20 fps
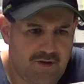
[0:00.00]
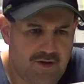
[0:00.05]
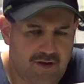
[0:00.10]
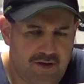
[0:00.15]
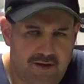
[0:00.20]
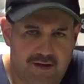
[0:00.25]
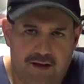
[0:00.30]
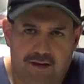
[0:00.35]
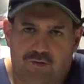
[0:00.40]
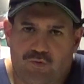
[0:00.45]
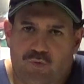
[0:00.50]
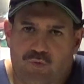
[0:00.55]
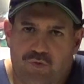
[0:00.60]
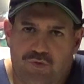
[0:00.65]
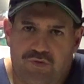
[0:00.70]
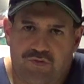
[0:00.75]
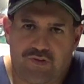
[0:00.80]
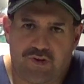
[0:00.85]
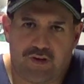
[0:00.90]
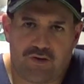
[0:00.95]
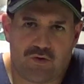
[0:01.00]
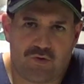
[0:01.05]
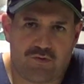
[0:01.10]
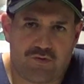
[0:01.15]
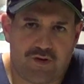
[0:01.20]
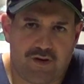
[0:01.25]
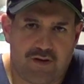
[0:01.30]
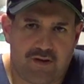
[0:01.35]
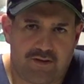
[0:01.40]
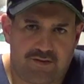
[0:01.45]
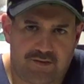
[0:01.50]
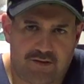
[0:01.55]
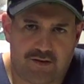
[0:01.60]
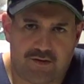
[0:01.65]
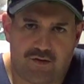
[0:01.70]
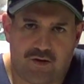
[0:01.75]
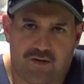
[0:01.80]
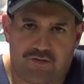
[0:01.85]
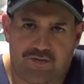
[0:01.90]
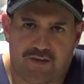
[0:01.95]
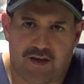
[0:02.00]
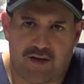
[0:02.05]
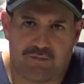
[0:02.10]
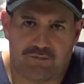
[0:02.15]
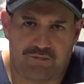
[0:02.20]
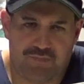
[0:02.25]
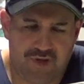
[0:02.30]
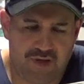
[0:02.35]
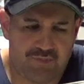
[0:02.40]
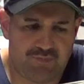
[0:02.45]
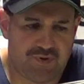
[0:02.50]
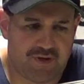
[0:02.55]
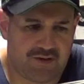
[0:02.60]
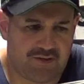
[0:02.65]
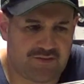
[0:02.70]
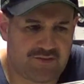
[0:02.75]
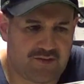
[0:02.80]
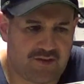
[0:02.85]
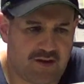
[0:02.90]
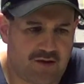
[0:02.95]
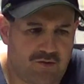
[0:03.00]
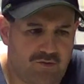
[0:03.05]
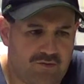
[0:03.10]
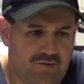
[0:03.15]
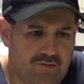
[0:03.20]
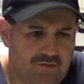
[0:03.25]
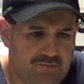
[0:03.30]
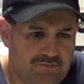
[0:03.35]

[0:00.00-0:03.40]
And that's what was setting off that beeping sound.